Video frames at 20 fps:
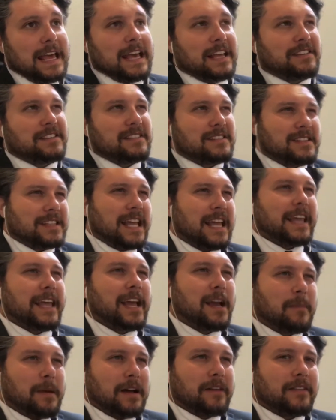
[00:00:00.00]
It's just
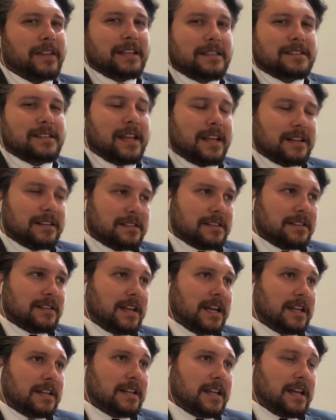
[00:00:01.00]
thinking about these things,
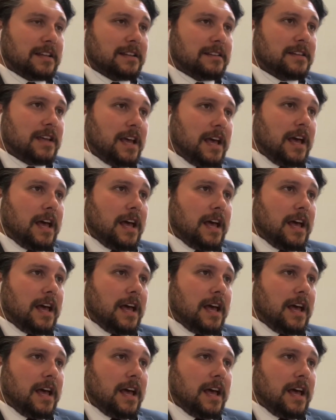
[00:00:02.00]
and